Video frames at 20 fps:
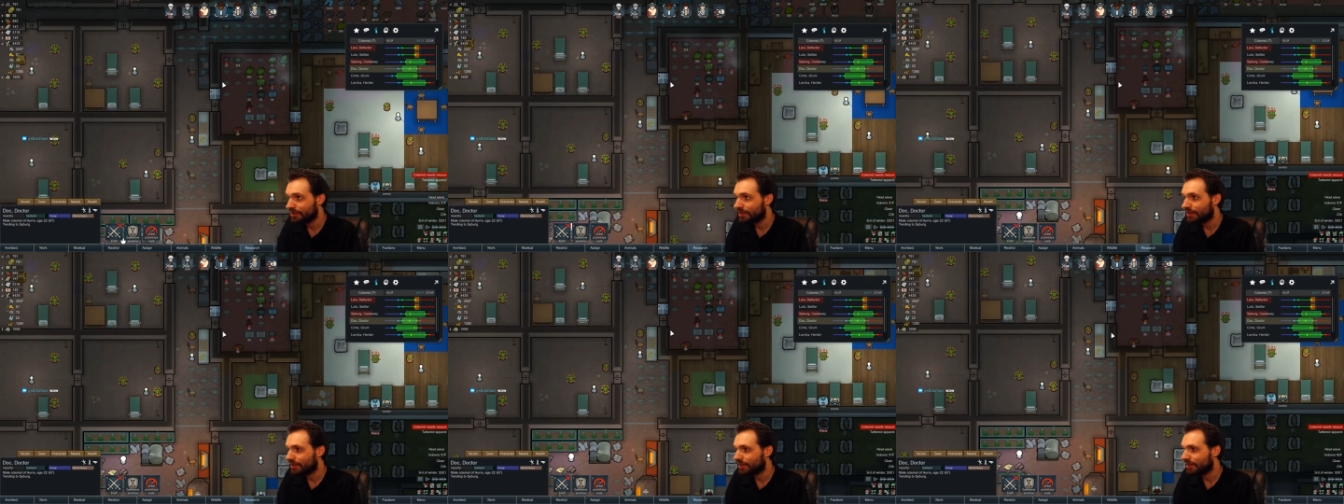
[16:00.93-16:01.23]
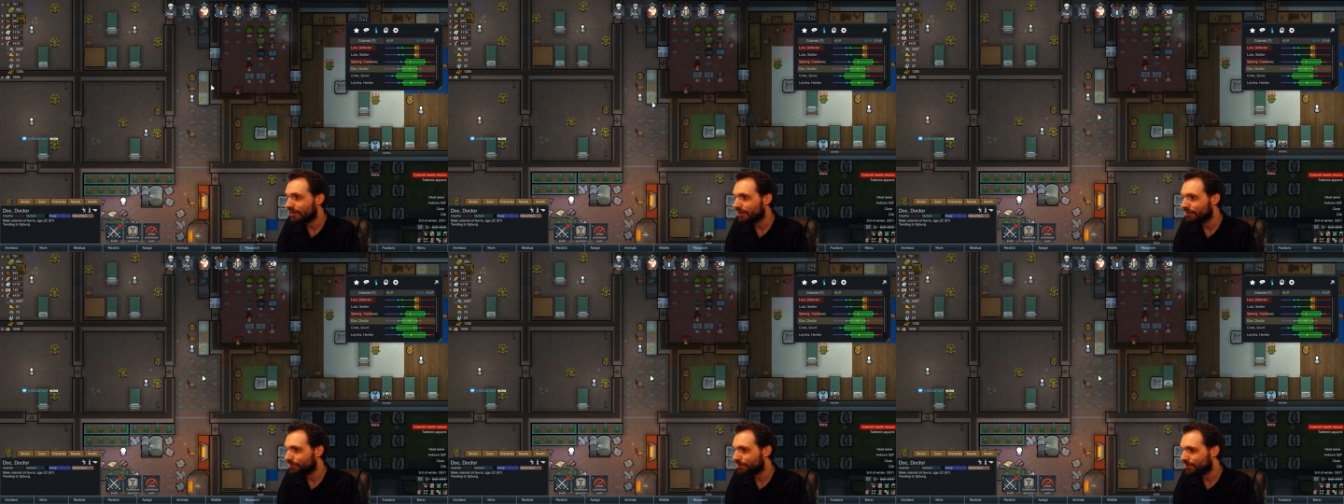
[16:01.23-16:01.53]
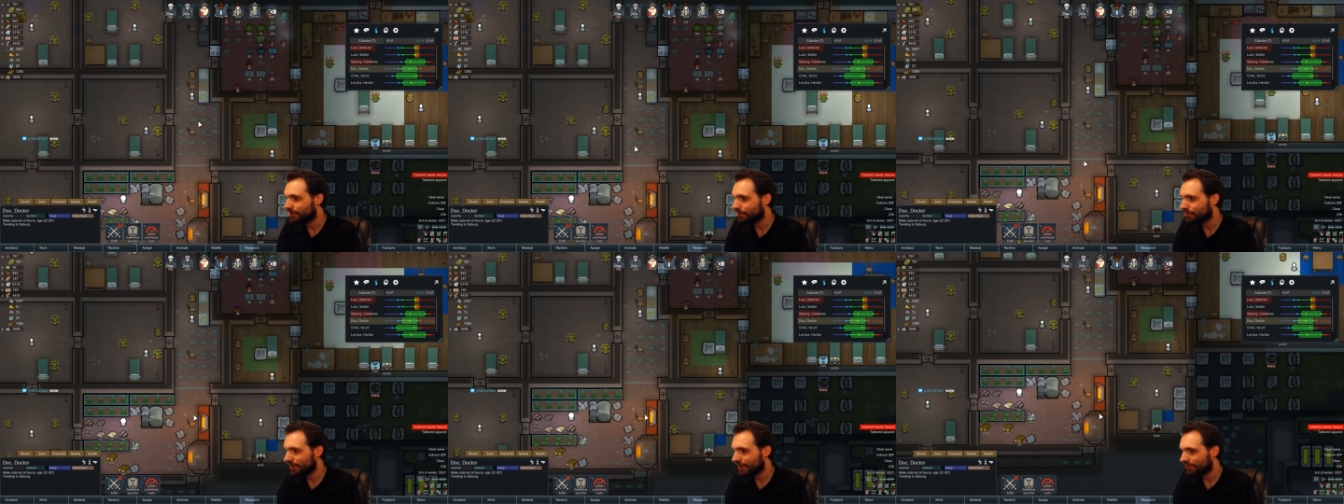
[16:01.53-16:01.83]
Uh, we
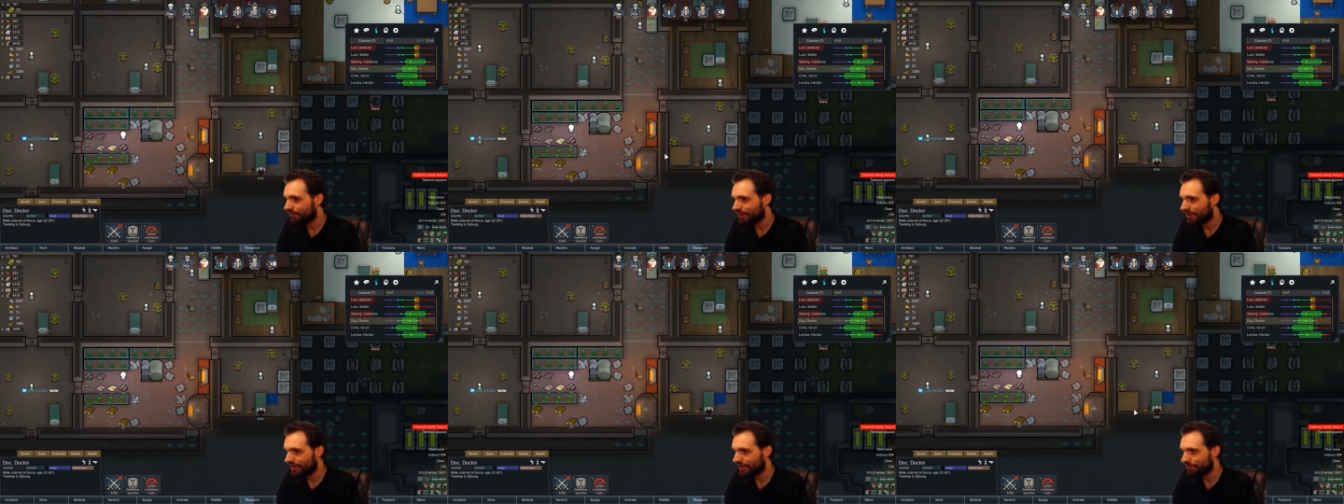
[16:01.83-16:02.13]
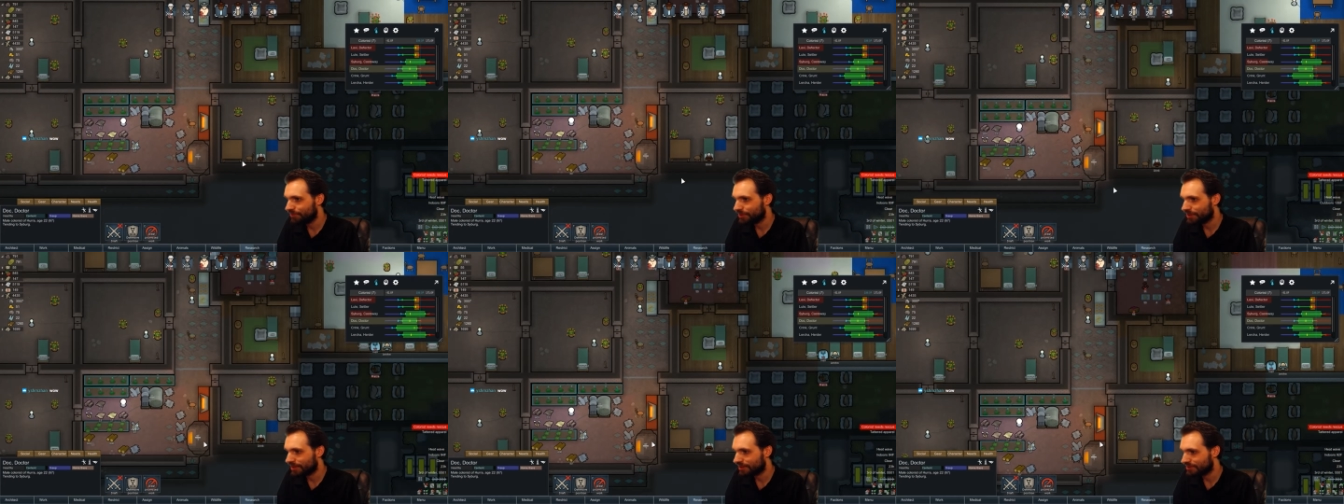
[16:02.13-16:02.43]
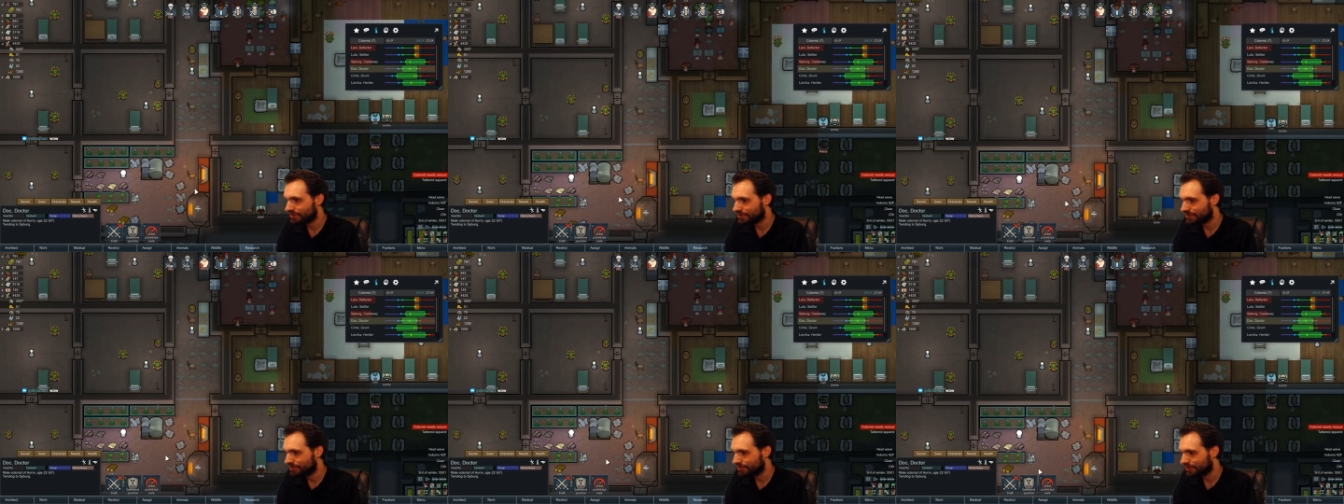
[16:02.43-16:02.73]
don't have anyone
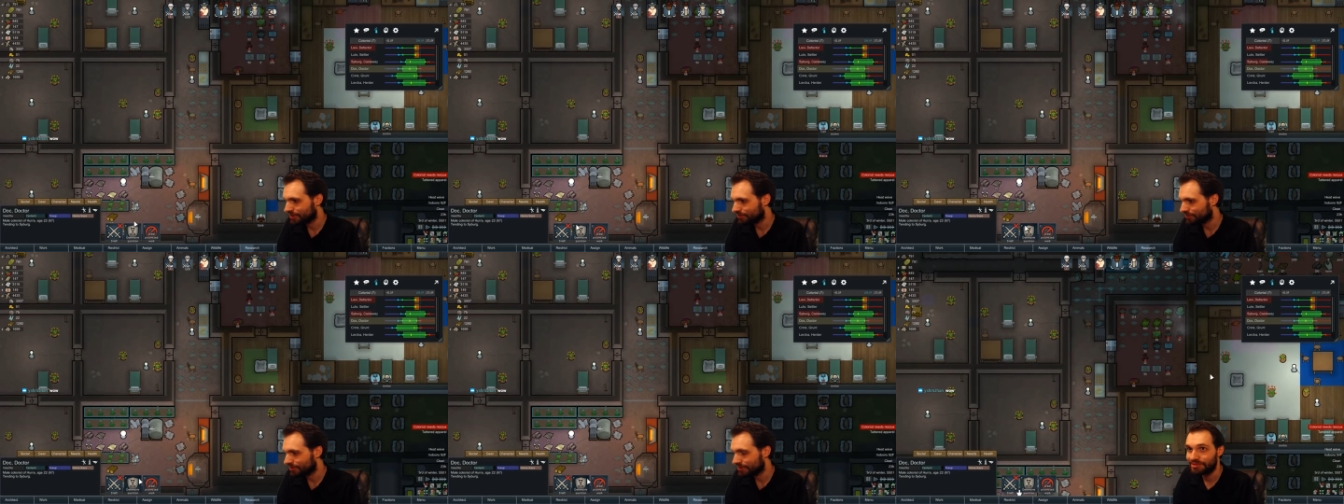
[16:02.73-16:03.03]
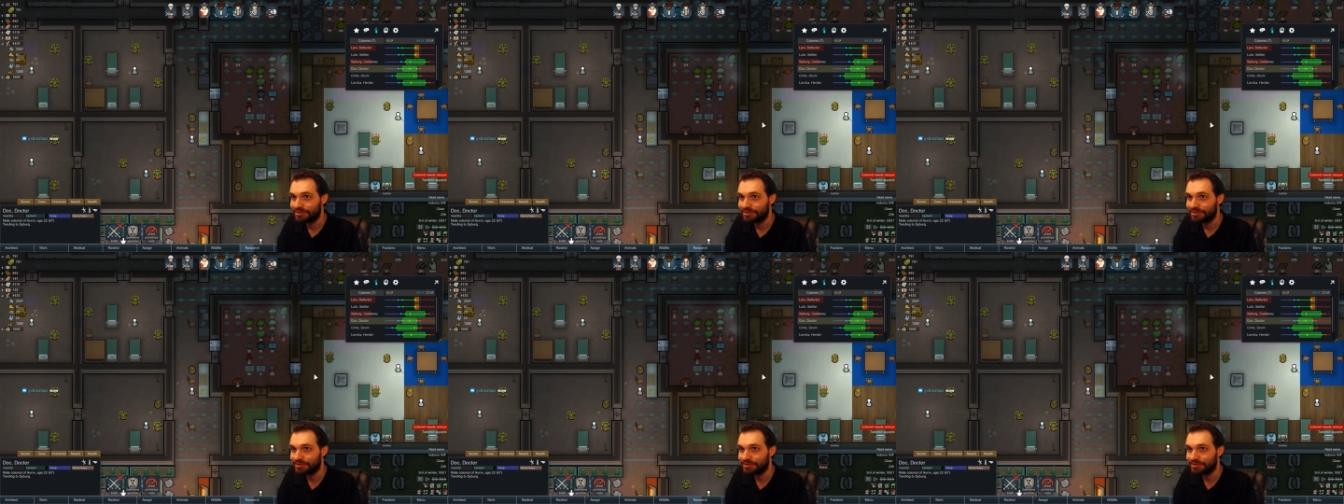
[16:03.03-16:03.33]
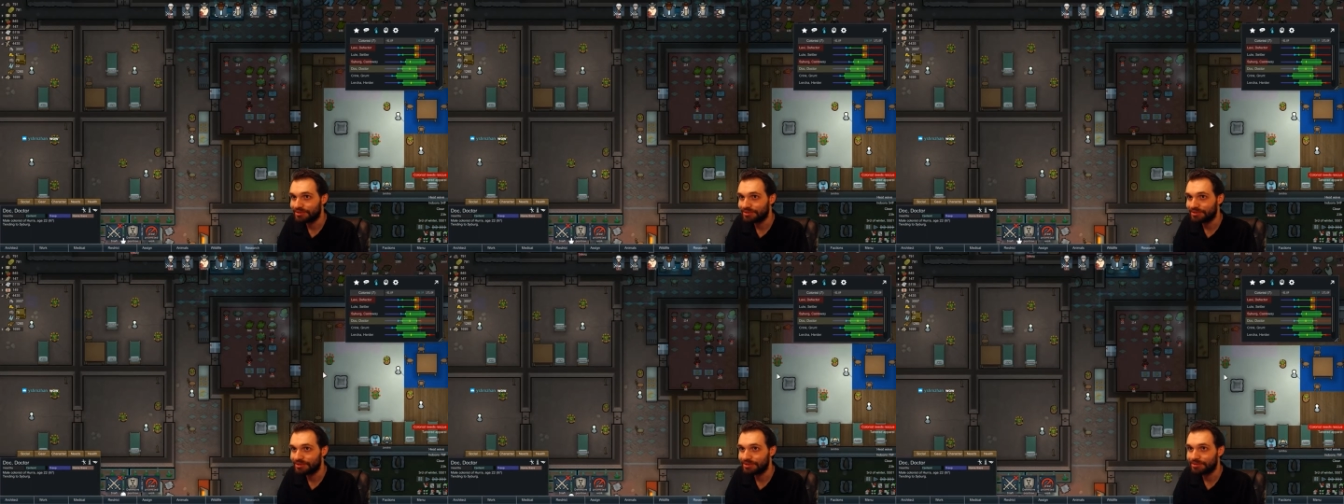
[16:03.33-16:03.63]
else who can really
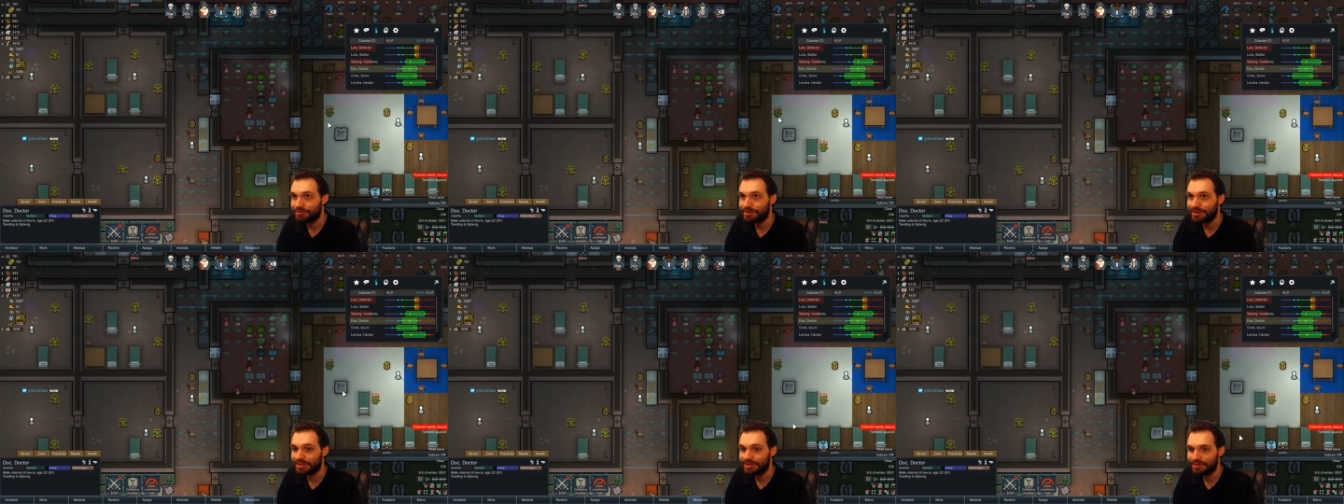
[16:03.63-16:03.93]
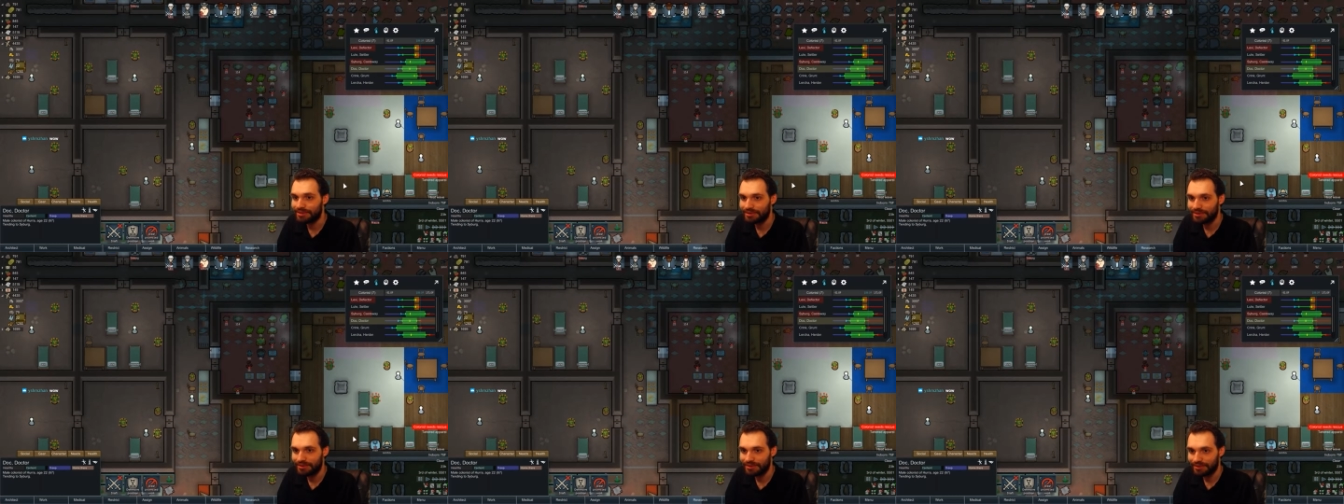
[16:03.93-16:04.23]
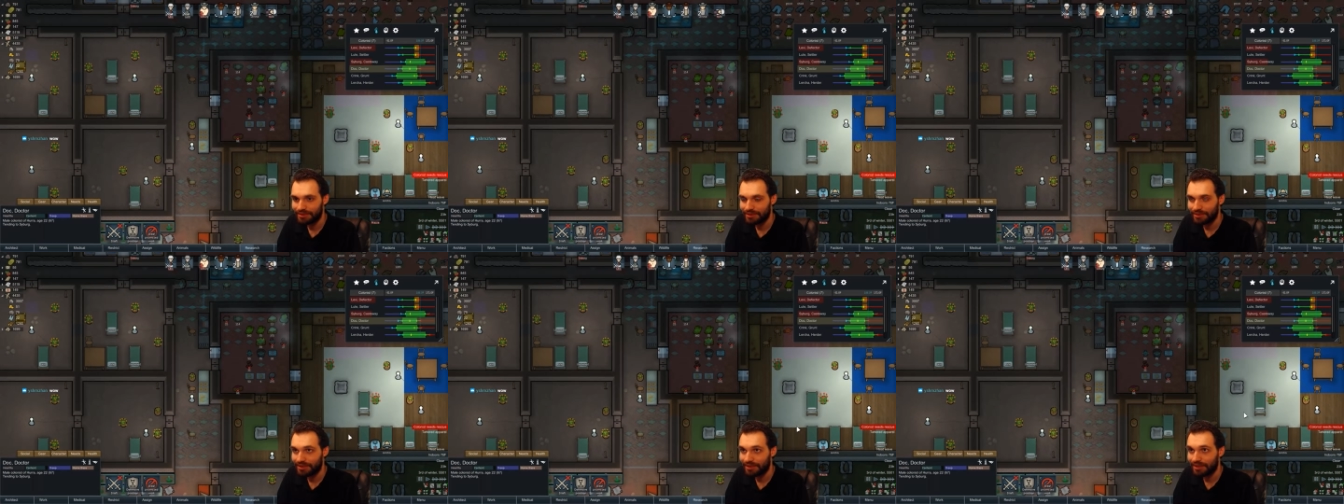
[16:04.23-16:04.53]
shoot, do we?
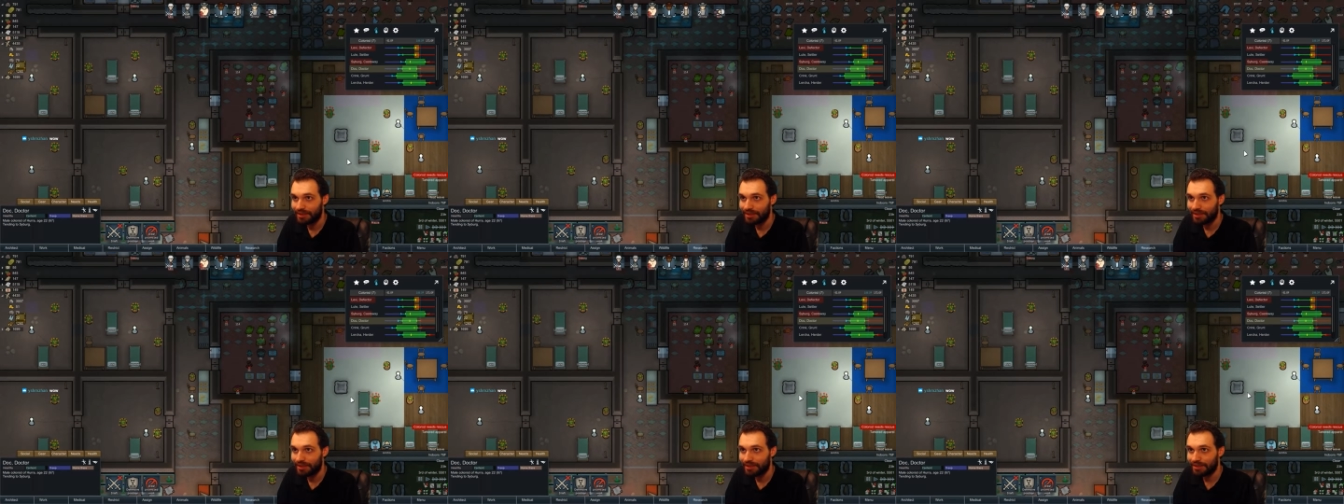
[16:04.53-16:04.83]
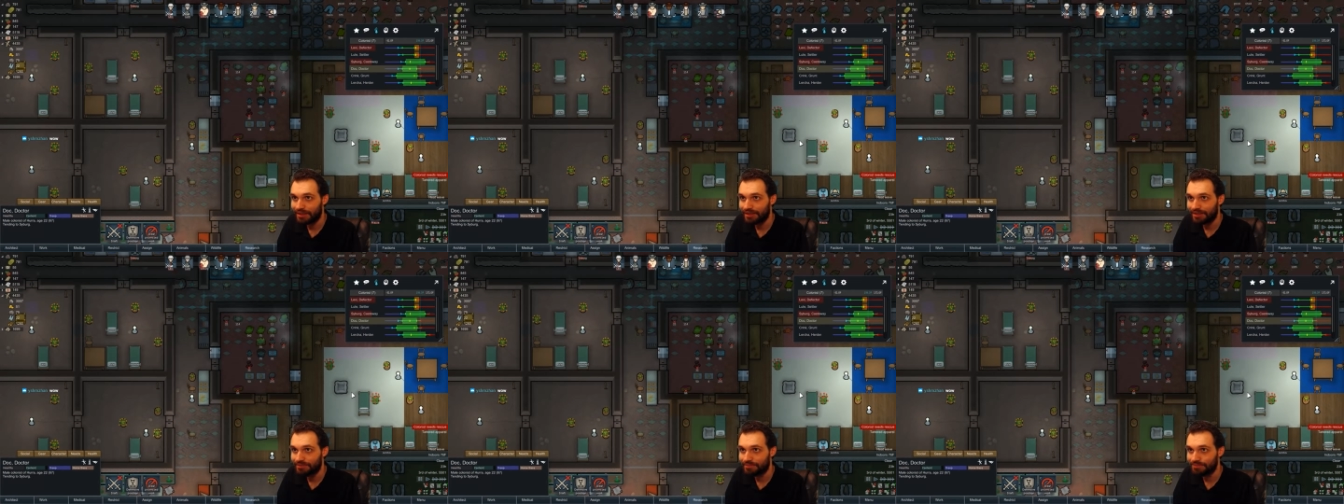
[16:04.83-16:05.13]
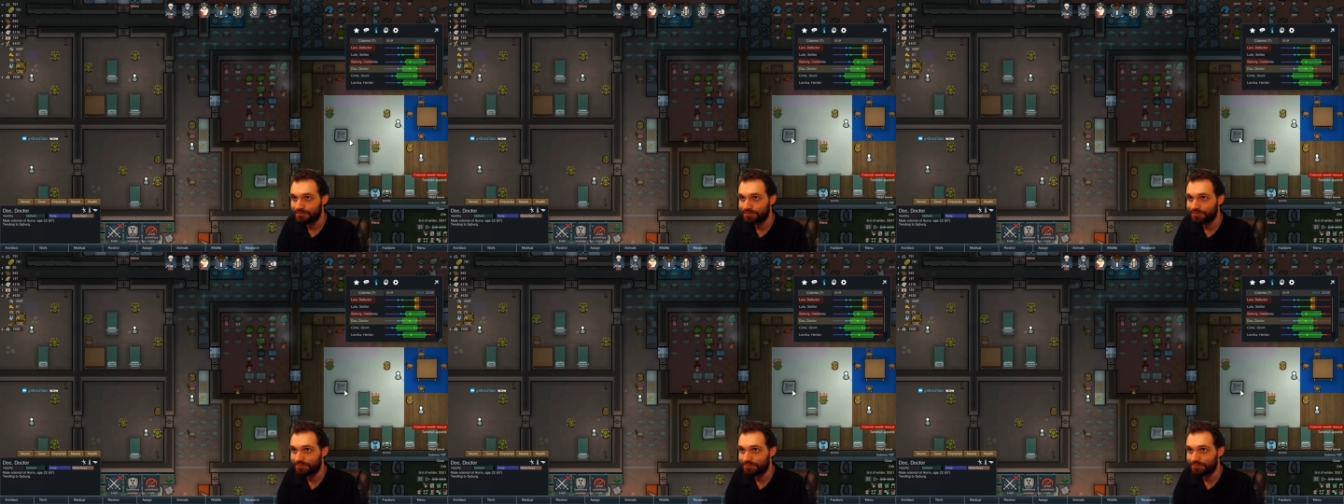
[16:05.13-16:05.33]
Um,